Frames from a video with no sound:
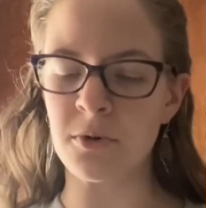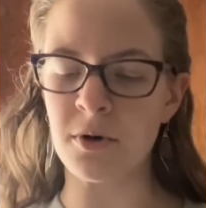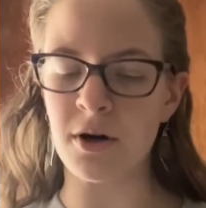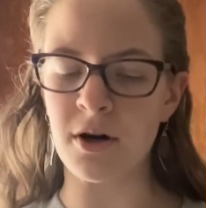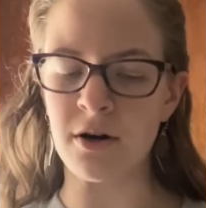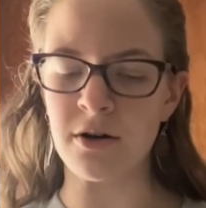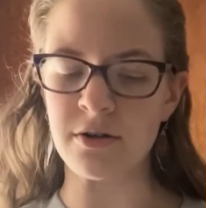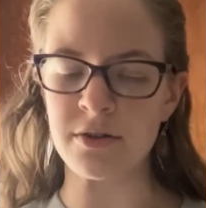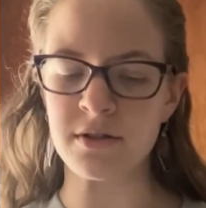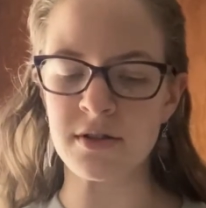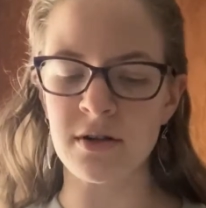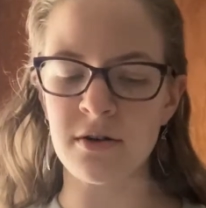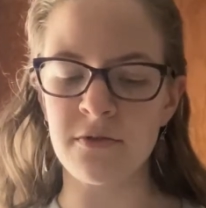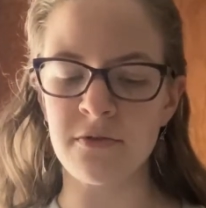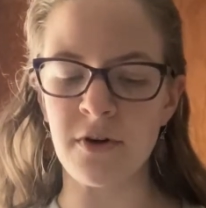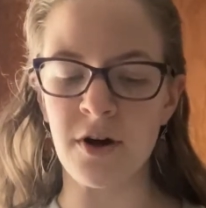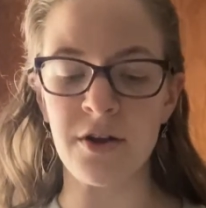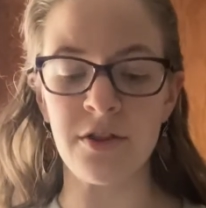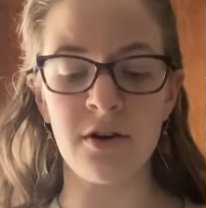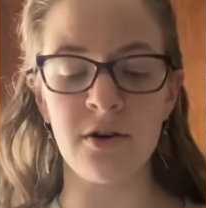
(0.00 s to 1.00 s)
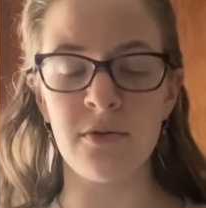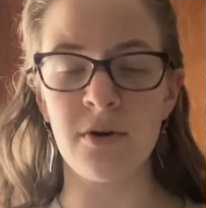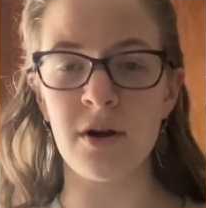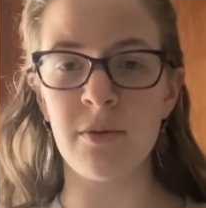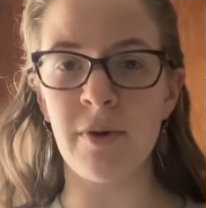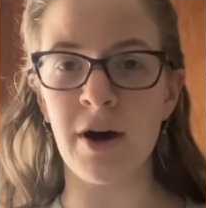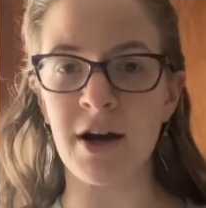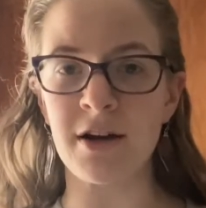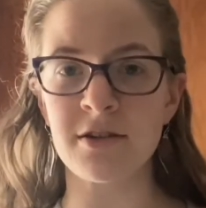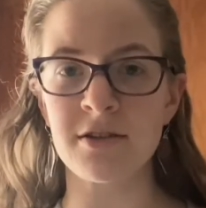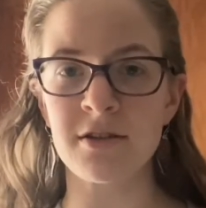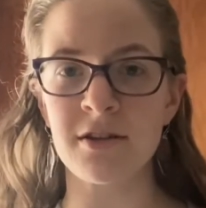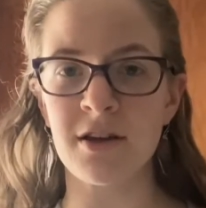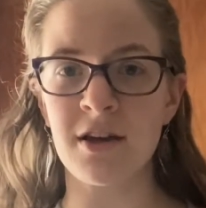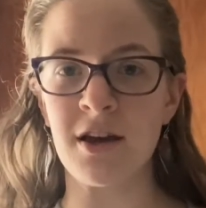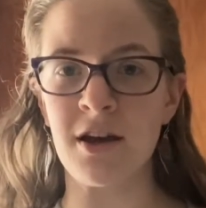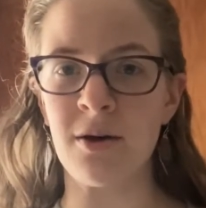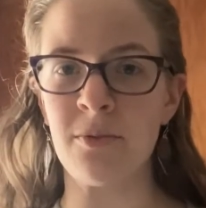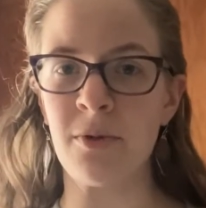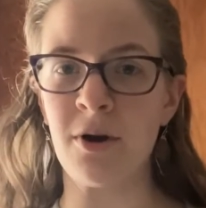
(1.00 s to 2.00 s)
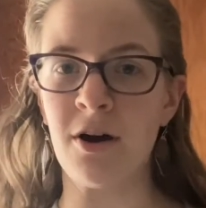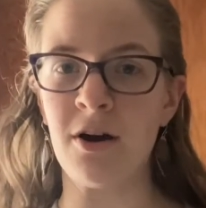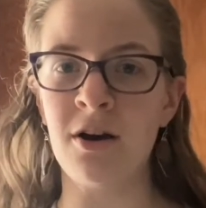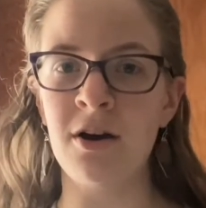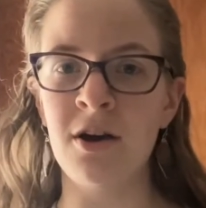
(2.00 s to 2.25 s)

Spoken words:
calls find their way back to the camera